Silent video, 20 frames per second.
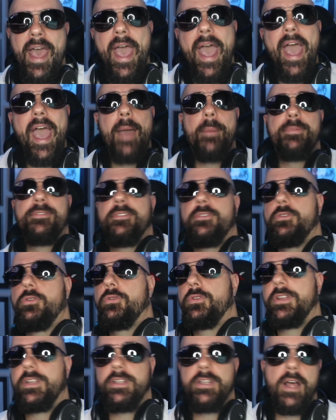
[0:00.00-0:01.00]

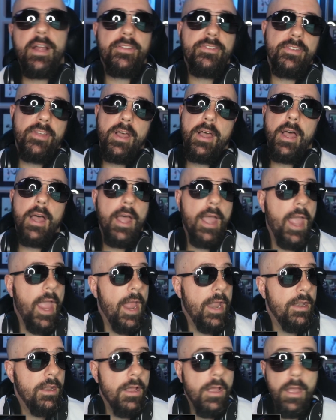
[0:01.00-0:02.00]
Absolutely nuts. Uh,
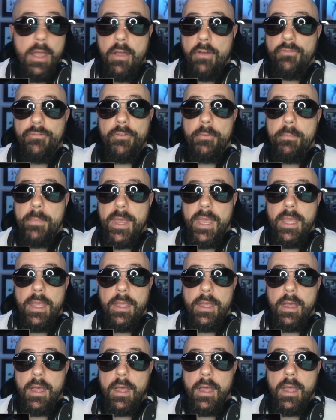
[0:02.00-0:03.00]
and for
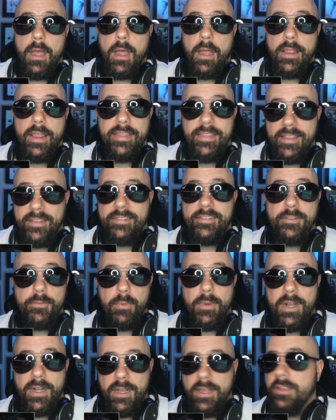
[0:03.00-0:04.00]
me, uh, this is
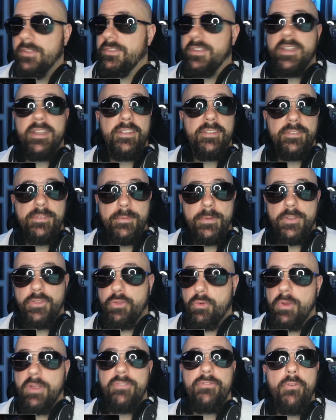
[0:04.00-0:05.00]
what it is. It is
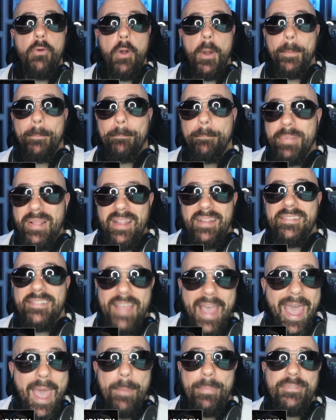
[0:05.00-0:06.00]
3-4 blitz
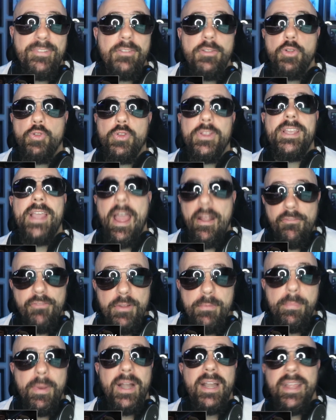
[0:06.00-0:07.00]
absolutely
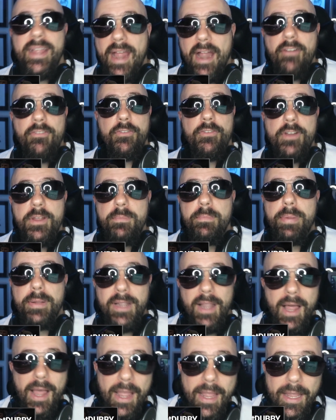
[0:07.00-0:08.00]
everybody, every
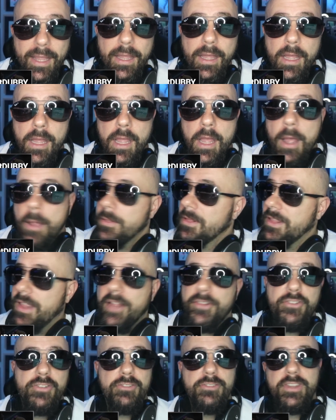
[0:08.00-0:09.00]
play.
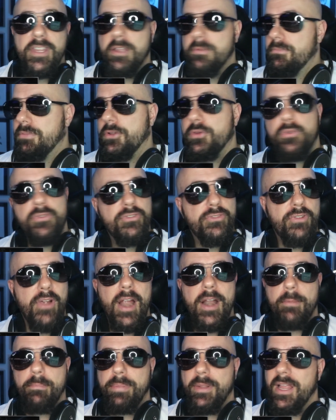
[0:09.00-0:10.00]
Let your deep blues try
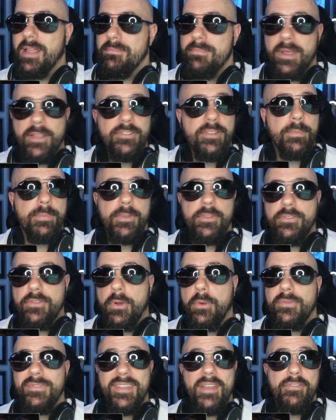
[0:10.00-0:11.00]
to play, mix up the
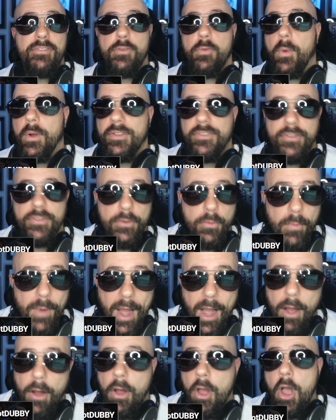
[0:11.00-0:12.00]
zones every once in a
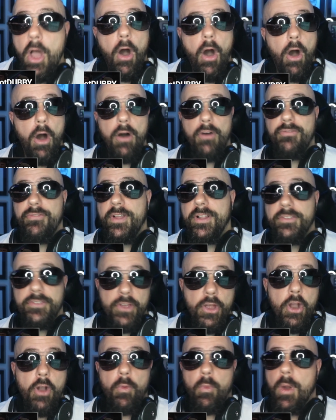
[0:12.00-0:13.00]
while. Offense,
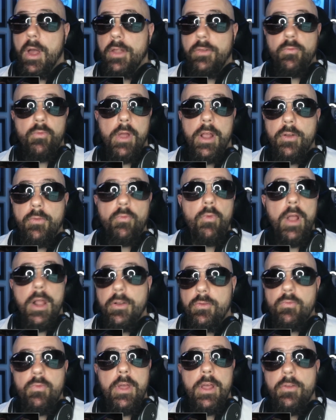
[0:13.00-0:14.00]
run, run,
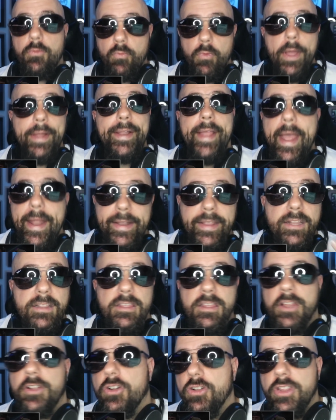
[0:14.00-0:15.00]
run, run, run, and he
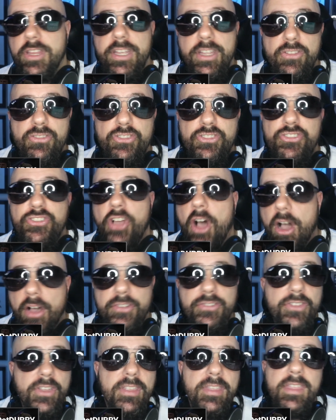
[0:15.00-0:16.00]
literally
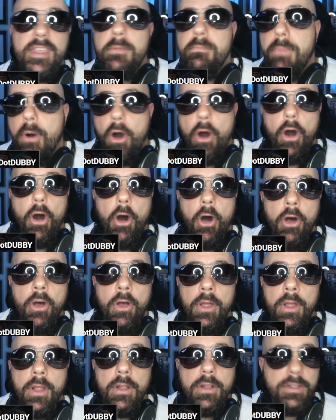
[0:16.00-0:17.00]
chucks the ball.
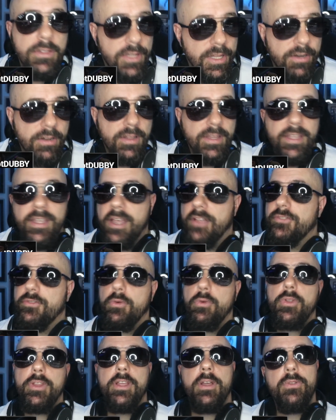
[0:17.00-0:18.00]
Literally, he has
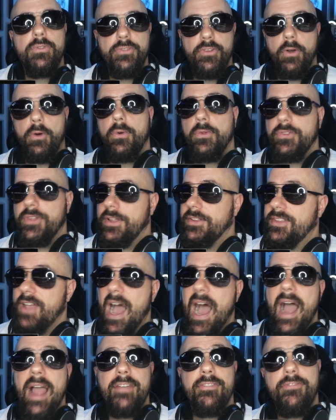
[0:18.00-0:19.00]
Julio Jones, his
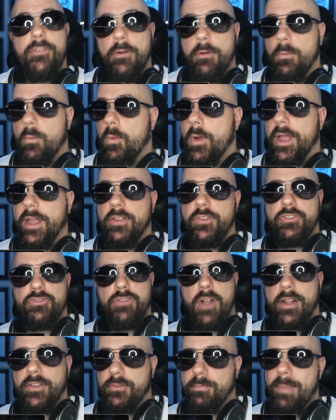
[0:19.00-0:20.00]
I form wing,
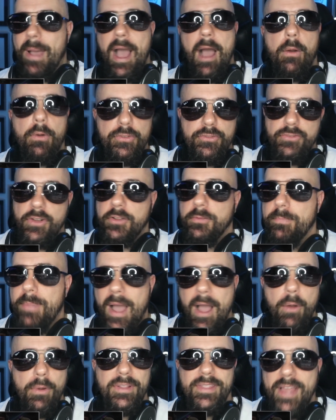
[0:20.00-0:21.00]
stretch power, stretch
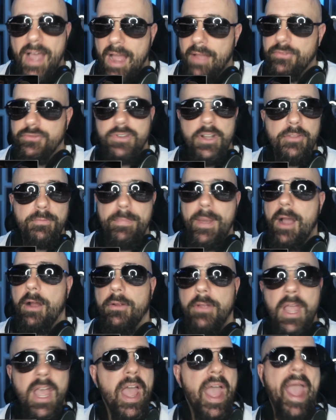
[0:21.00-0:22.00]
power, dive, stretch power,
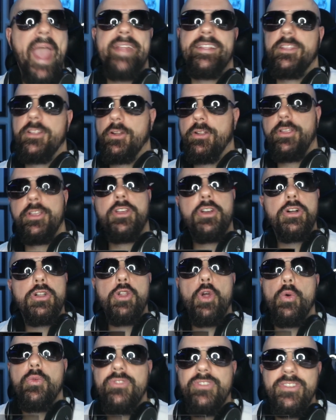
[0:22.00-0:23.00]
and literally
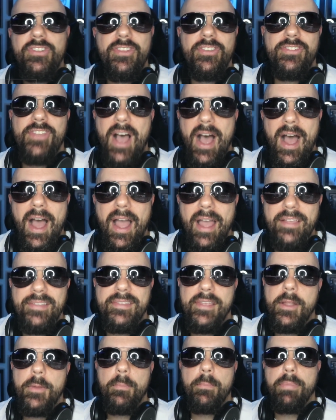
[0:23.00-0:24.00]
closes his eyes
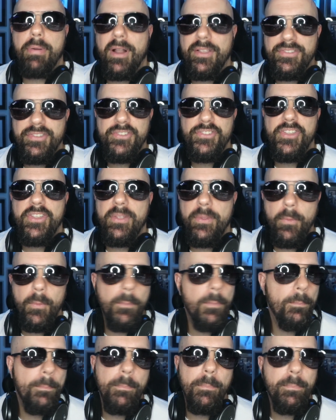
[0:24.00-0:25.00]
and presses
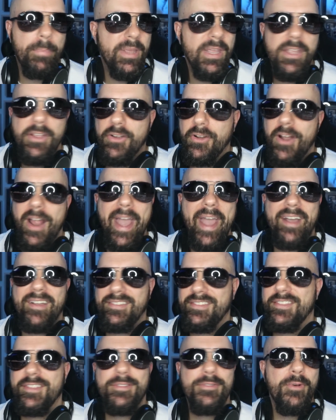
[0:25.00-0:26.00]
B or X
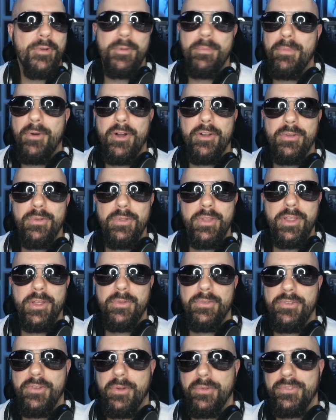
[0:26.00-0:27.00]
to build a ball to Julio
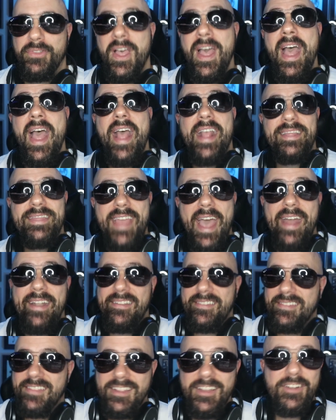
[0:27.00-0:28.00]
Jones. That
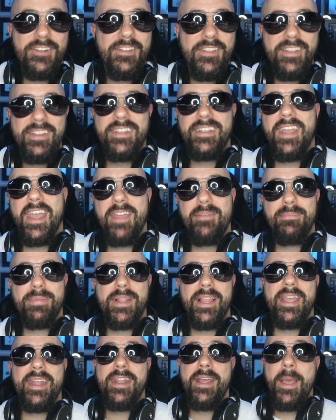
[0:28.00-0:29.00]
is literally the game
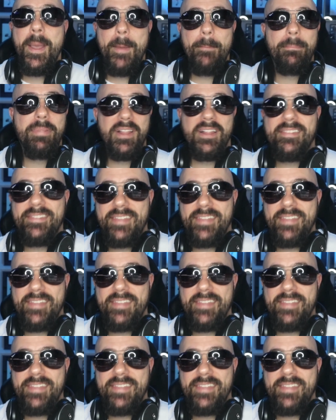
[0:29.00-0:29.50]
plan. Blitz